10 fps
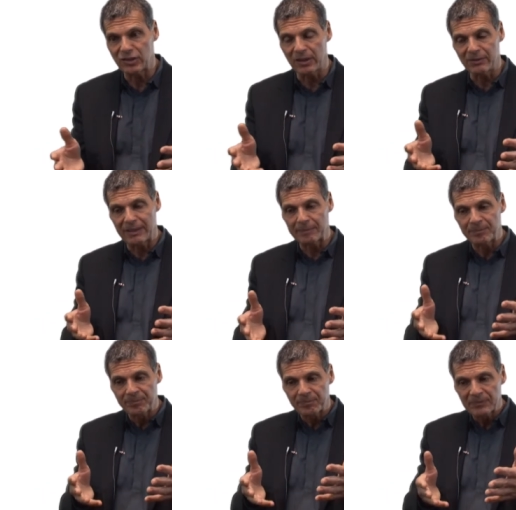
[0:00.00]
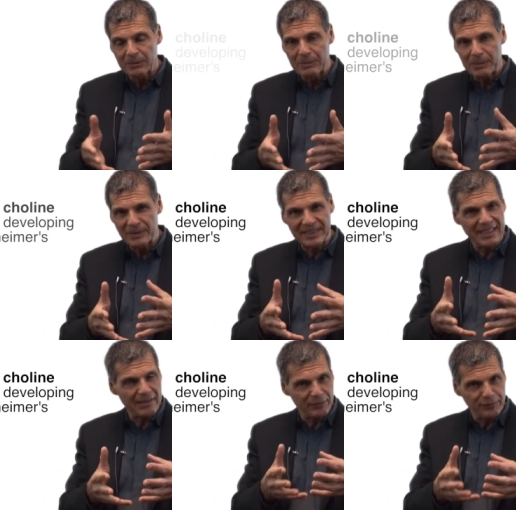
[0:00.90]
showed, that people that
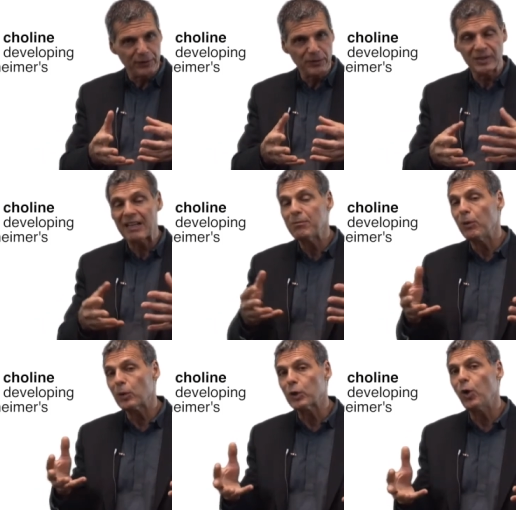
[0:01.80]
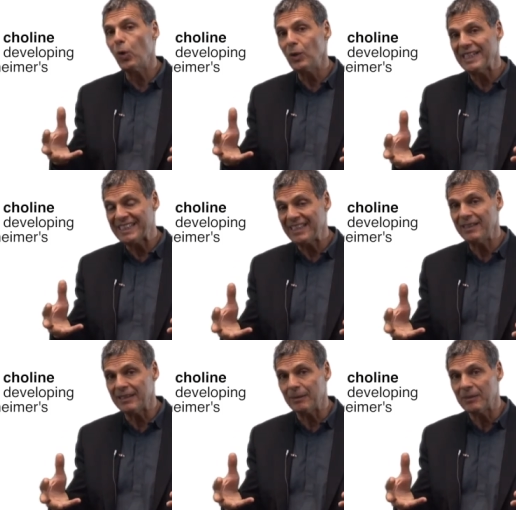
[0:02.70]
get foods that have more choline
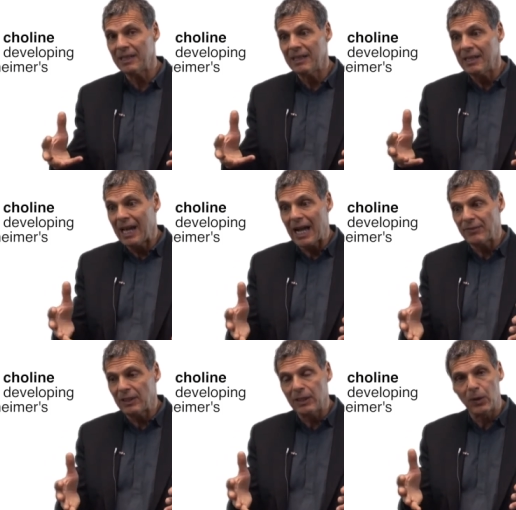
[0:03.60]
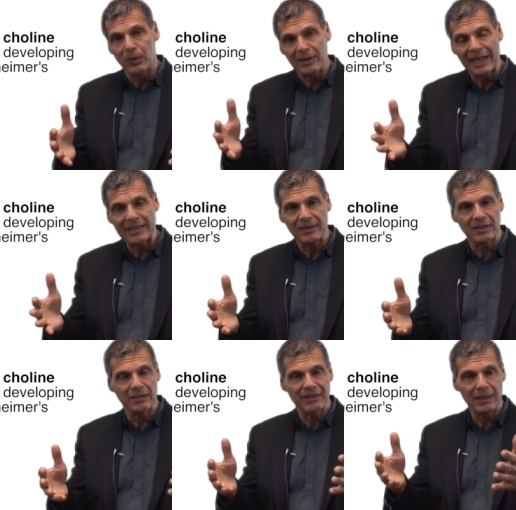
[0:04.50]
in them have a lower likelihood
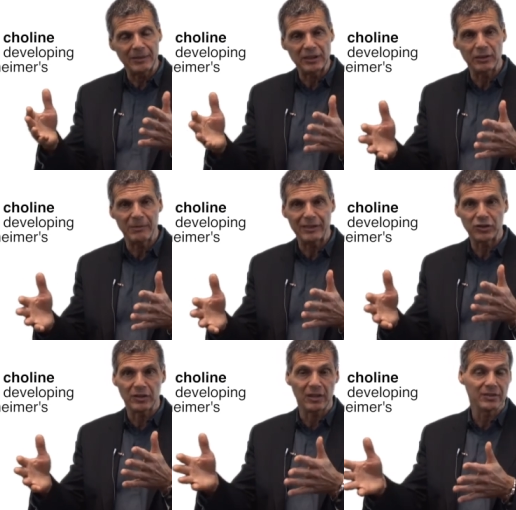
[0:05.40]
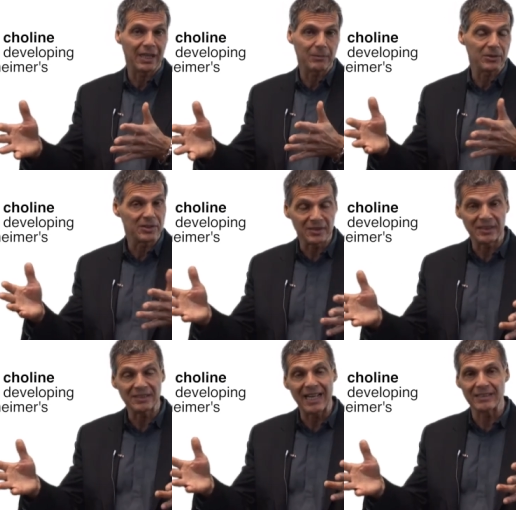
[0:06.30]
of developing dementia and Alzheimer's
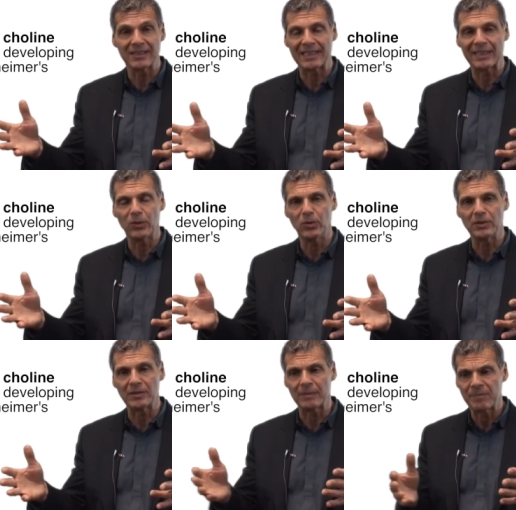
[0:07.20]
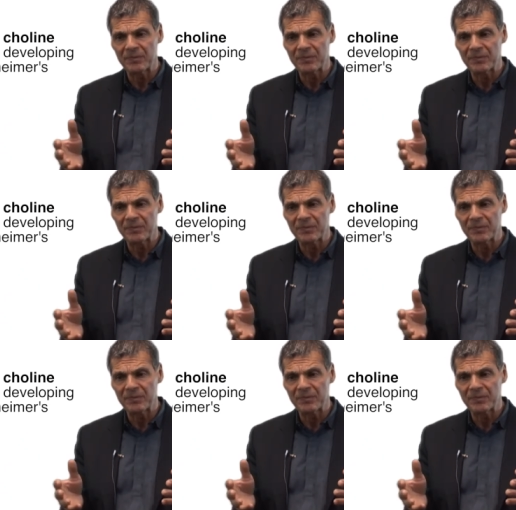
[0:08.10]
disease as they get older.